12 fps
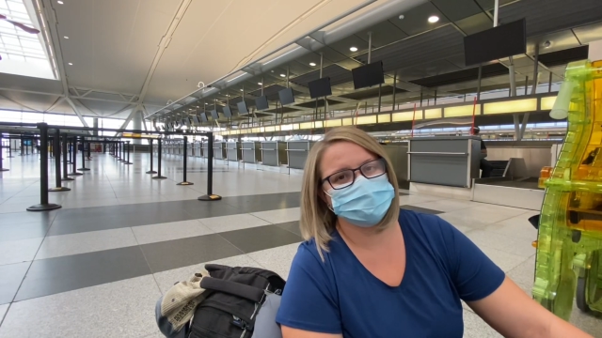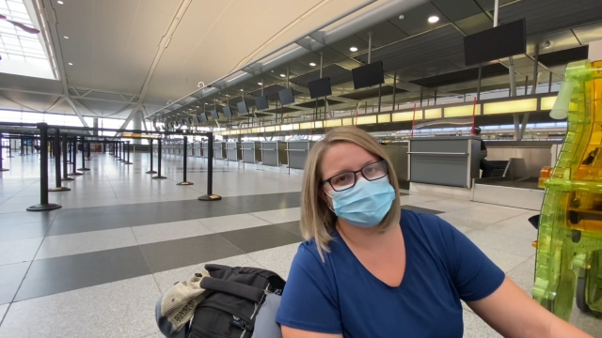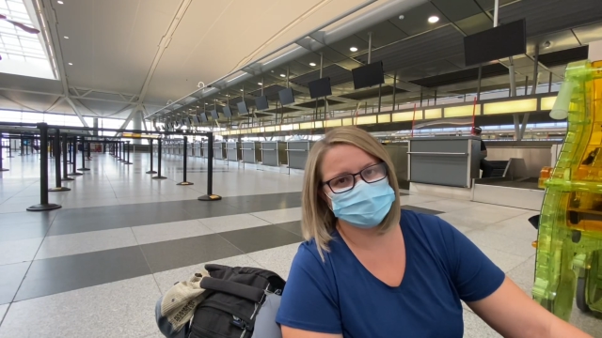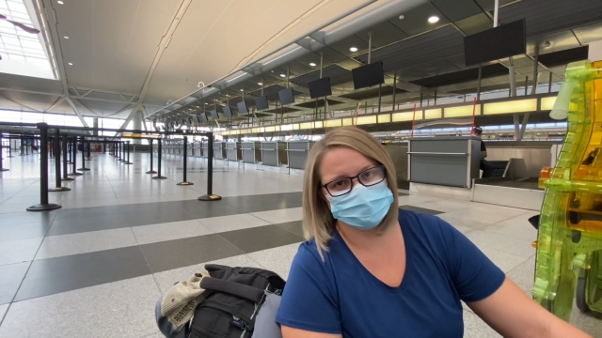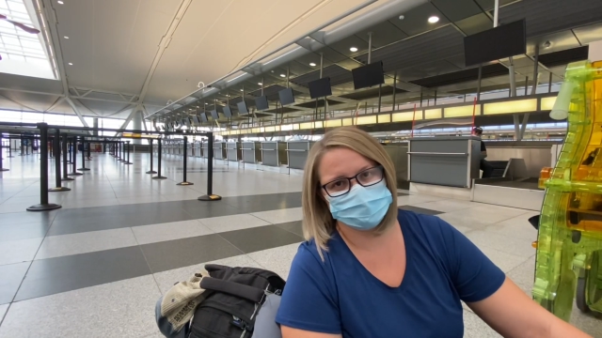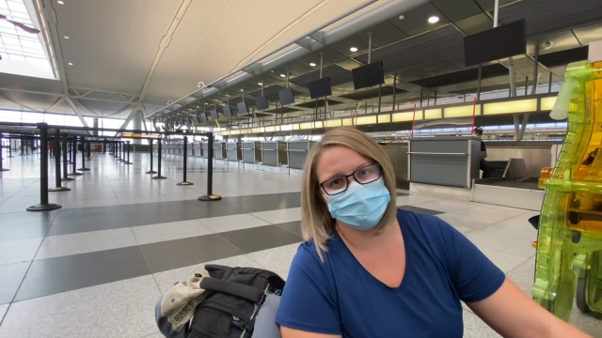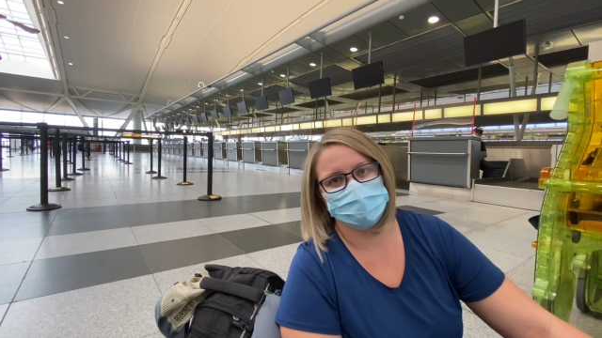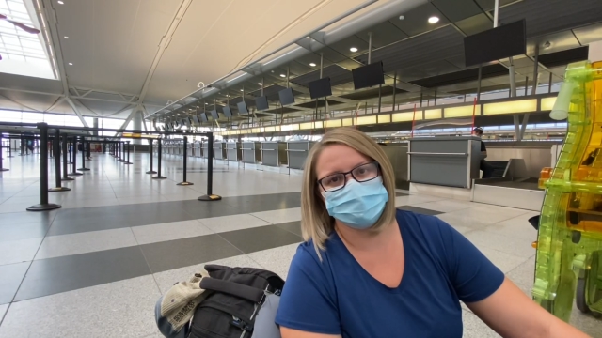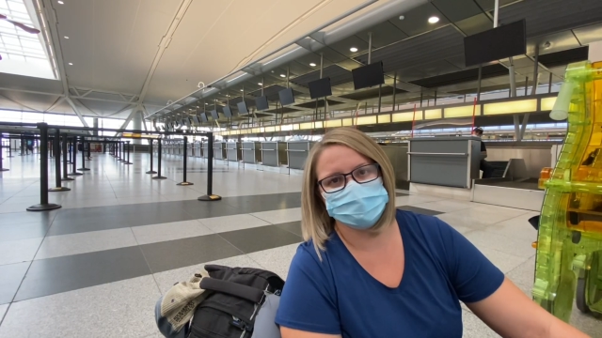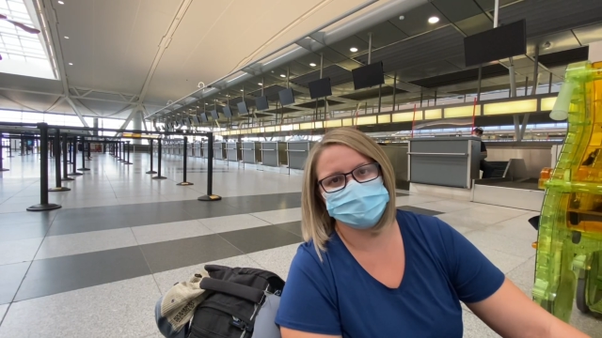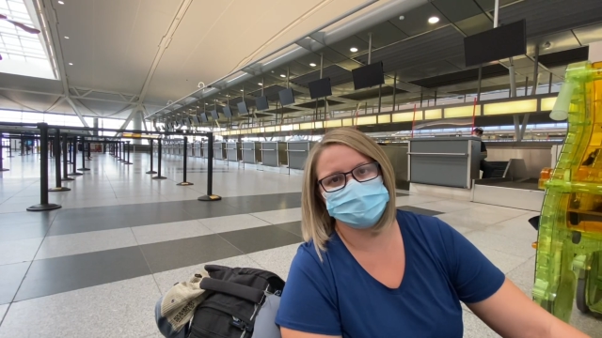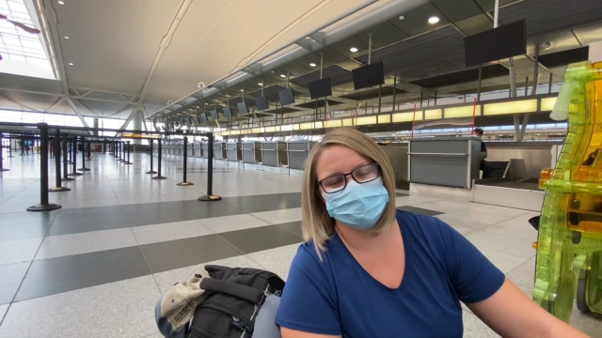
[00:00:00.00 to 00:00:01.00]
make sure you have
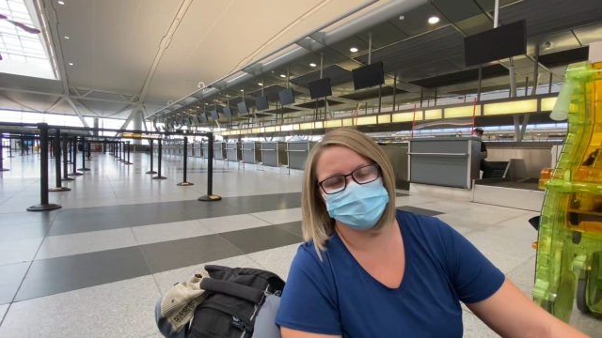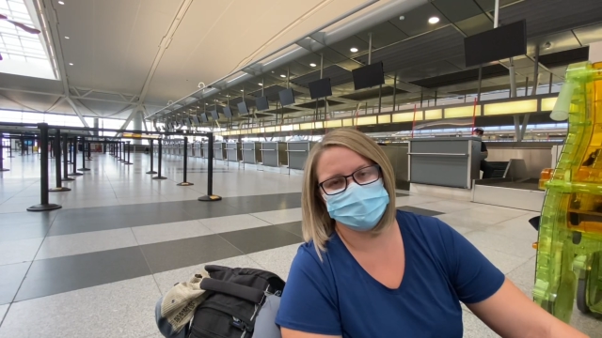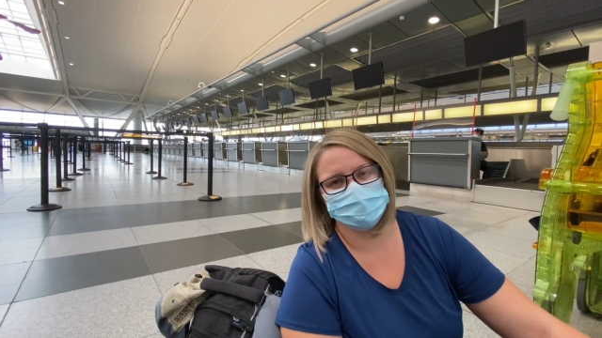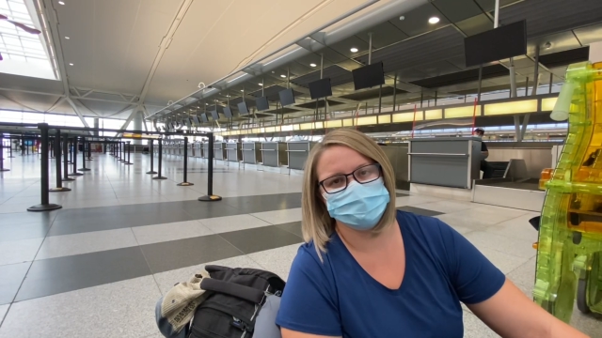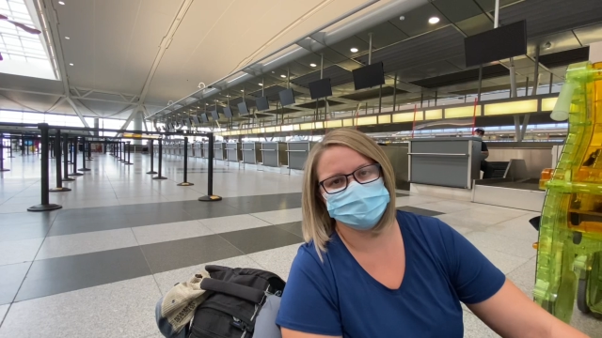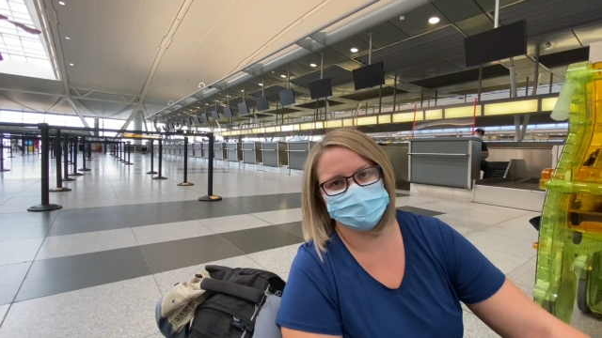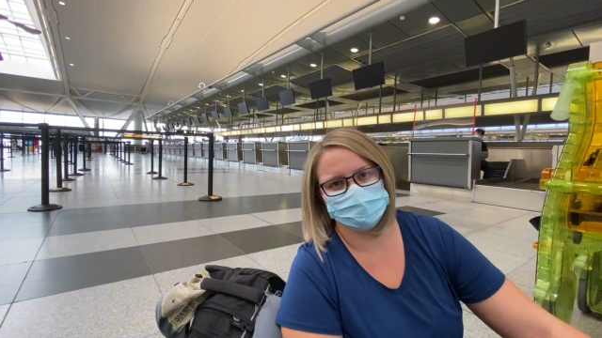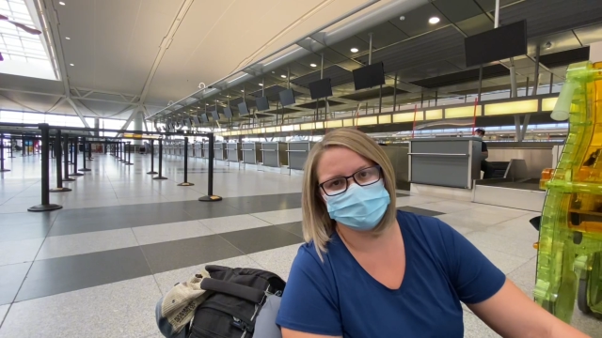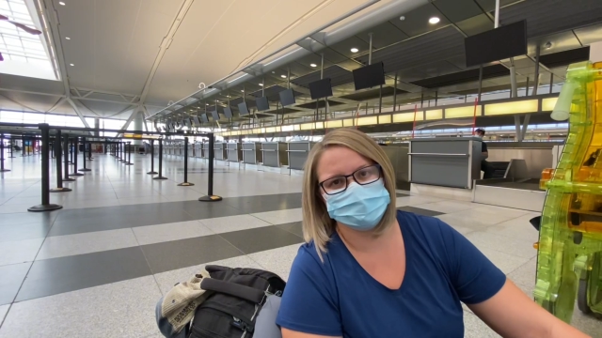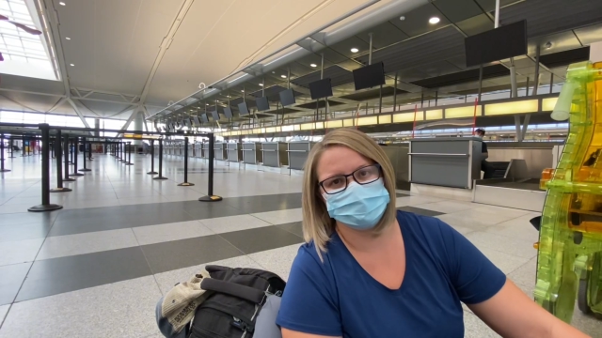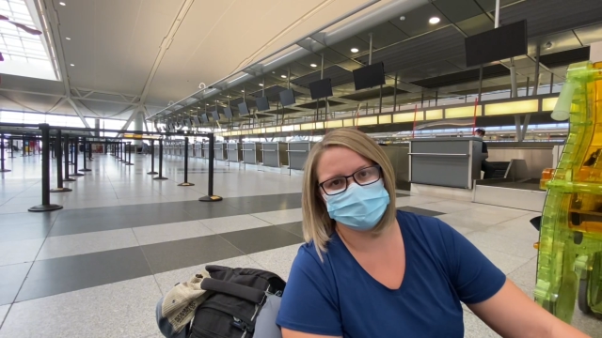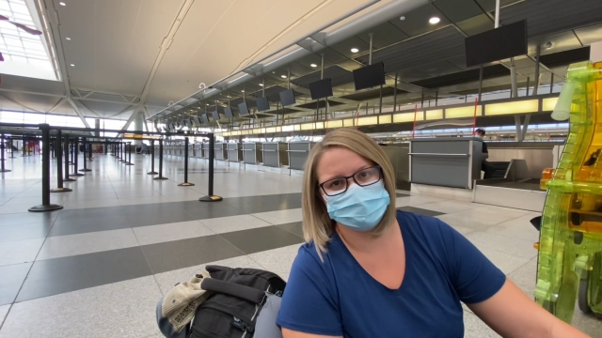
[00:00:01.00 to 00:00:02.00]
your prepaid hotel
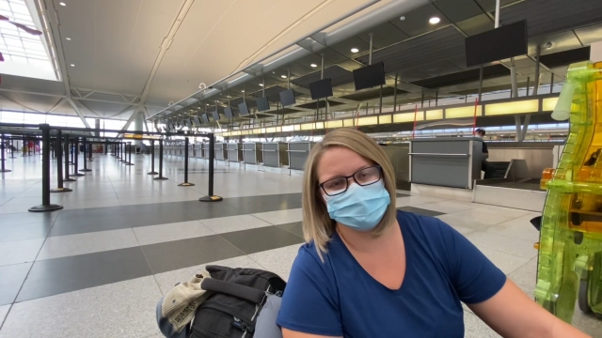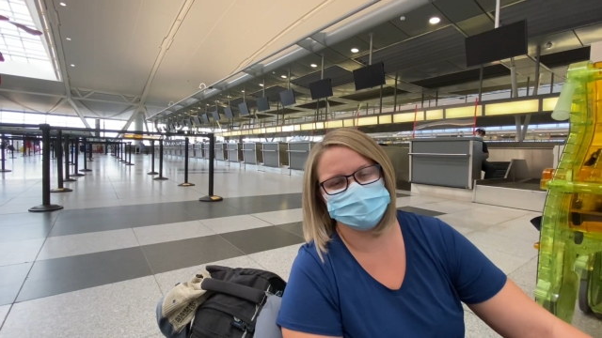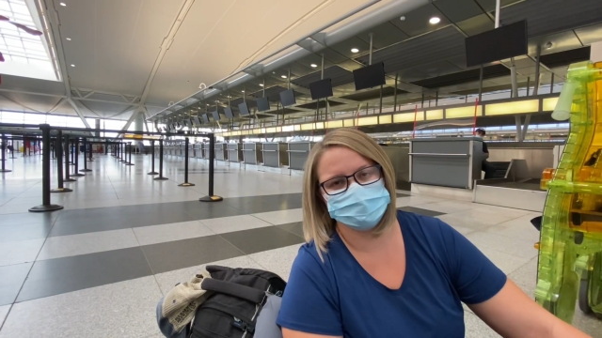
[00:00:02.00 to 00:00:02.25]
reservations